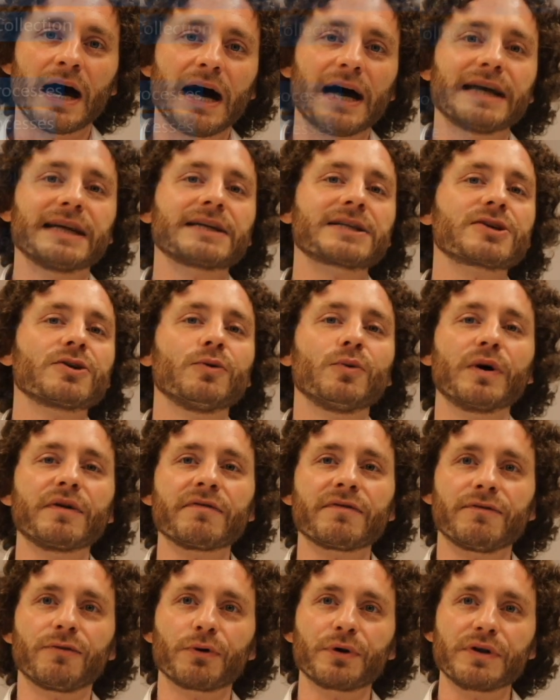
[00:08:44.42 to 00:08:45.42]
ISO
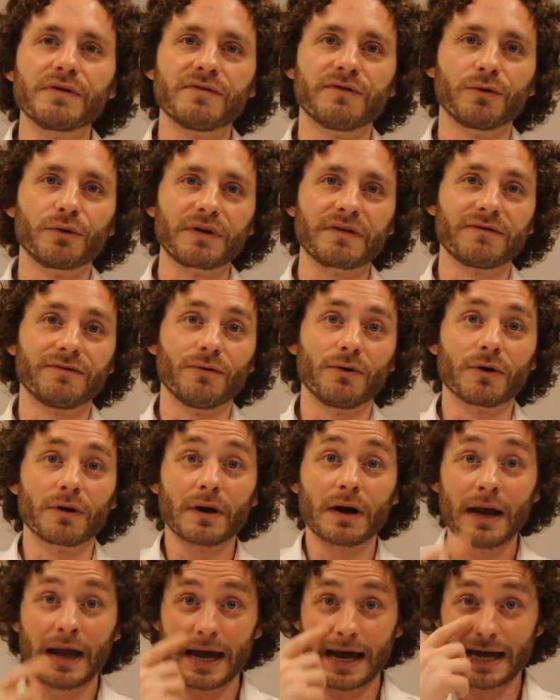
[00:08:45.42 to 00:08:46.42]

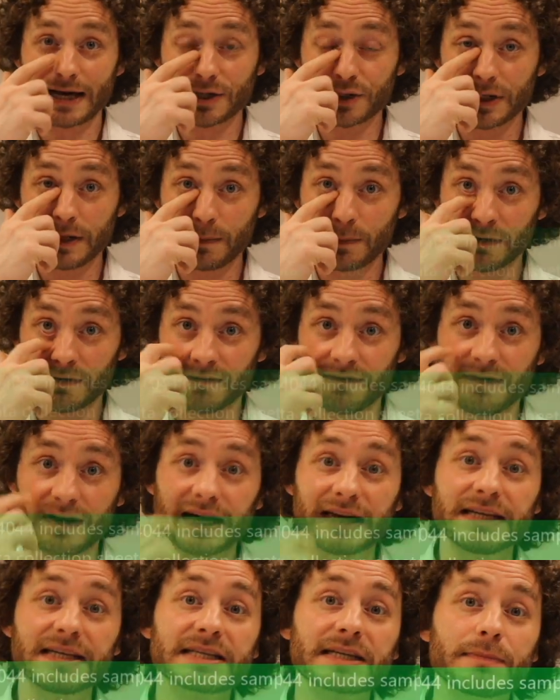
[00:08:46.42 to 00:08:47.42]
14044 actually
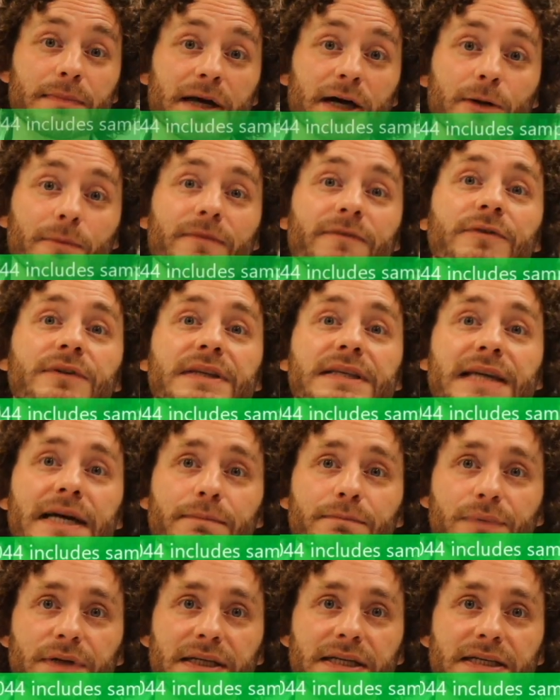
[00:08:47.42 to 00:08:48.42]
provides some helpful
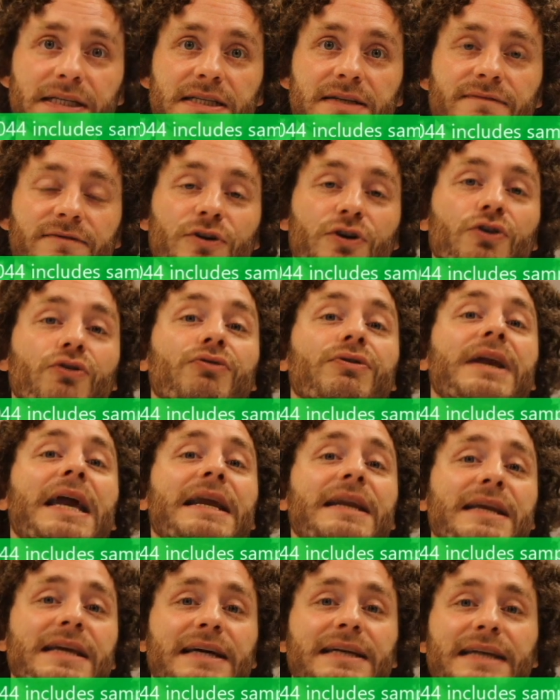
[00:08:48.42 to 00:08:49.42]
templates for
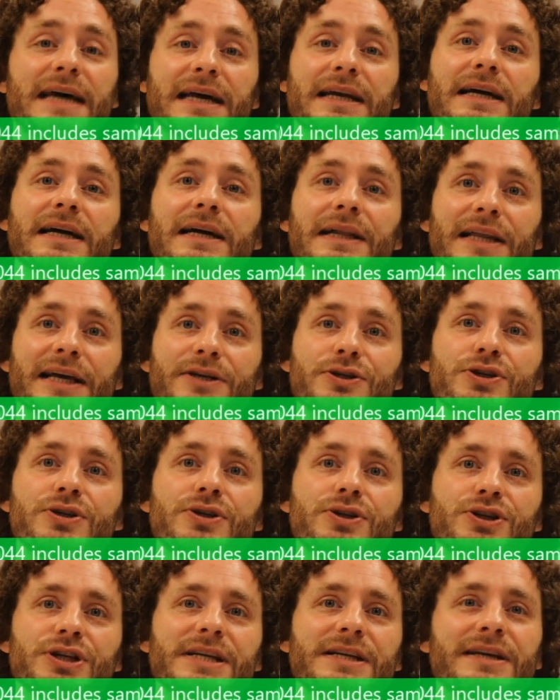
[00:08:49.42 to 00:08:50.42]
creating a data collection
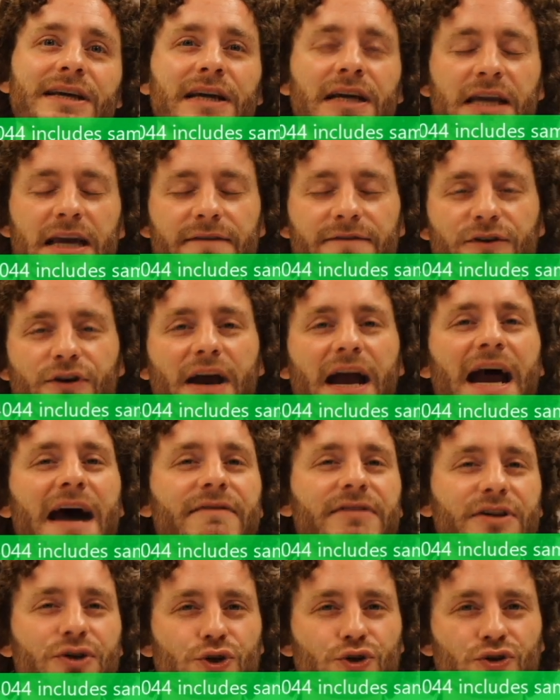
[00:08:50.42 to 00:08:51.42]
sheet if you're
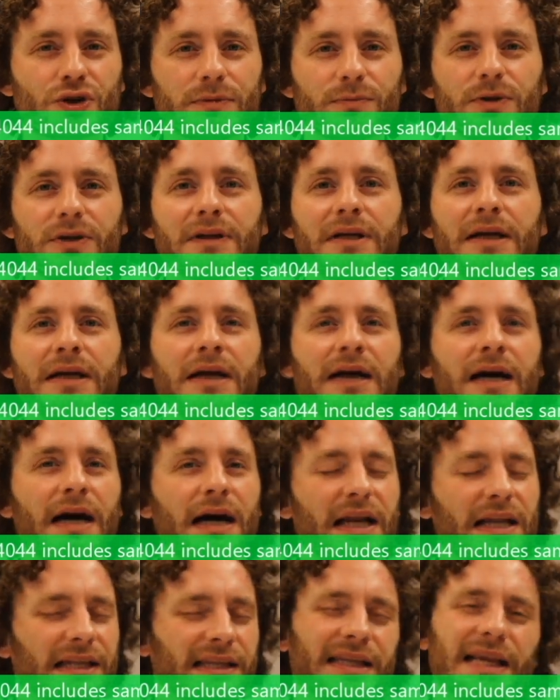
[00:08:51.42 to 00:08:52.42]
having trouble
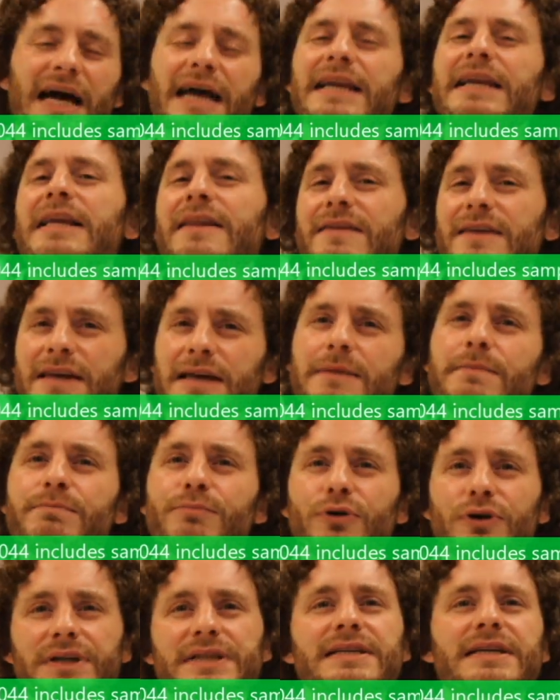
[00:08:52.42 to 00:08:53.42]
aligning the
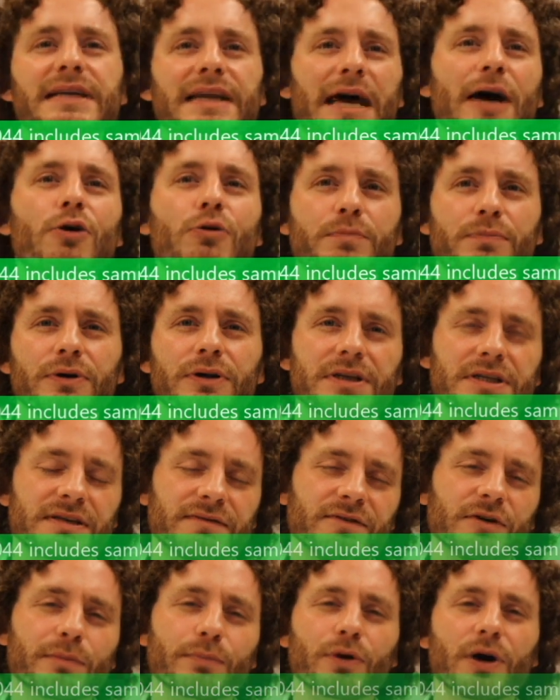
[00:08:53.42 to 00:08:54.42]
inputs and outputs
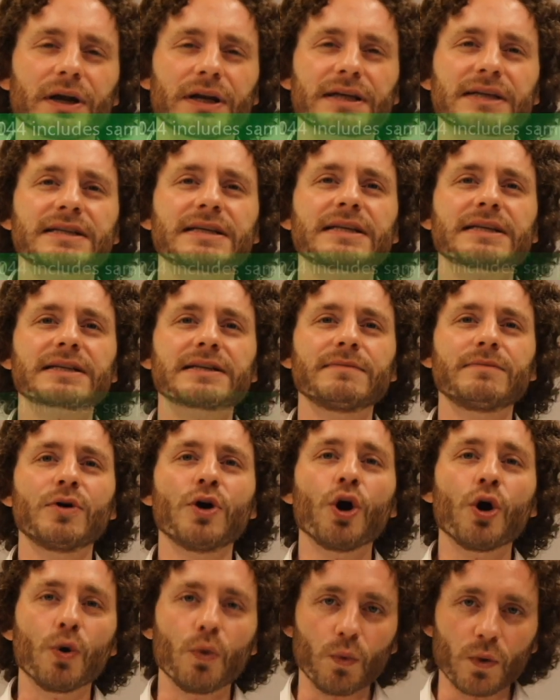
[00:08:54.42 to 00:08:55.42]
of your product system
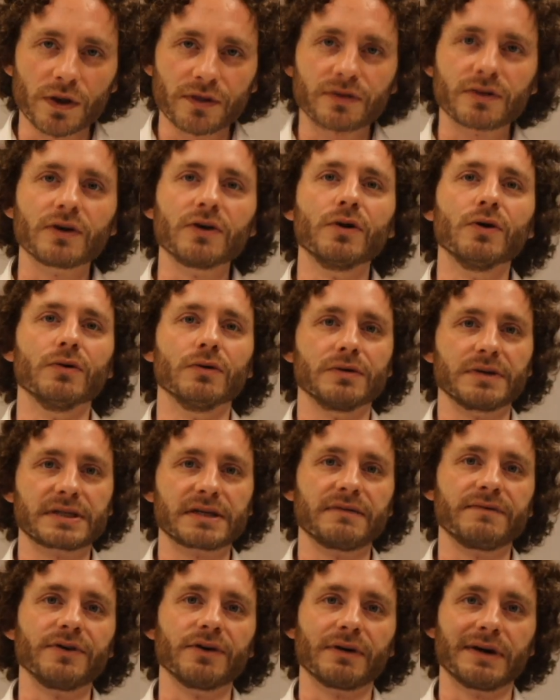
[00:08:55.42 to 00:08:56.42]
with the goals
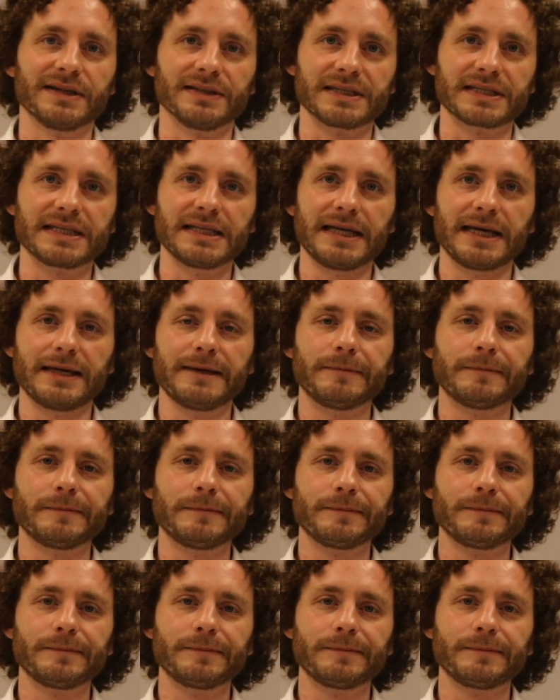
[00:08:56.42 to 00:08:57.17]
of your LCA.